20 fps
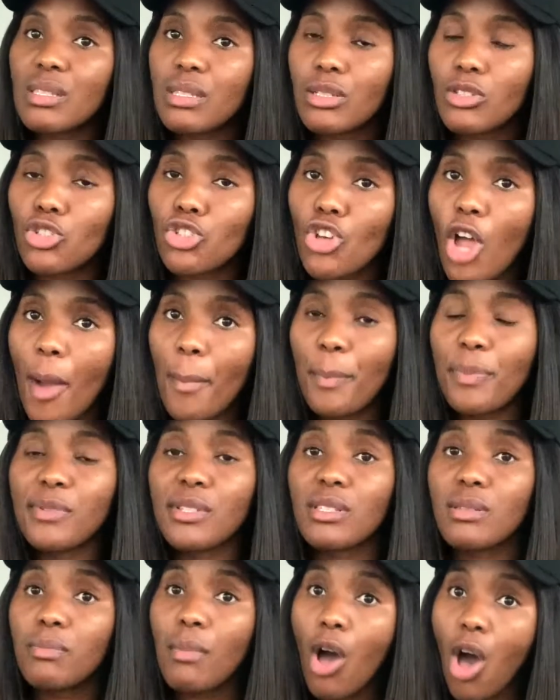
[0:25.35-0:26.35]
shop
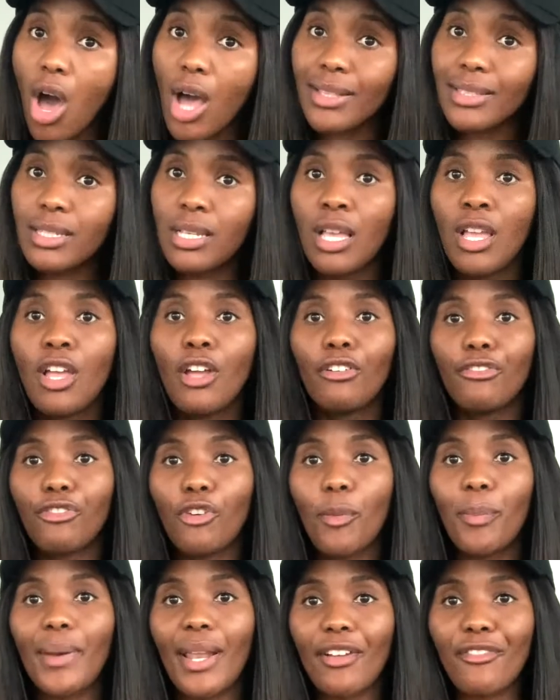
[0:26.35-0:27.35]
smart
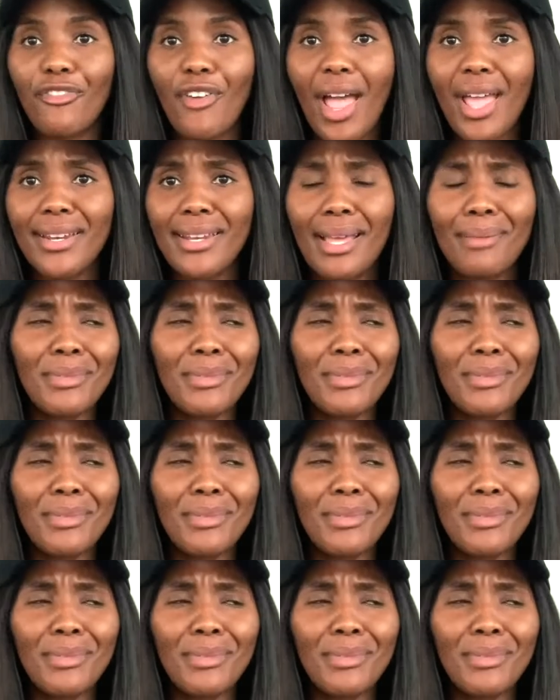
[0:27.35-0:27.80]
for Black Friday.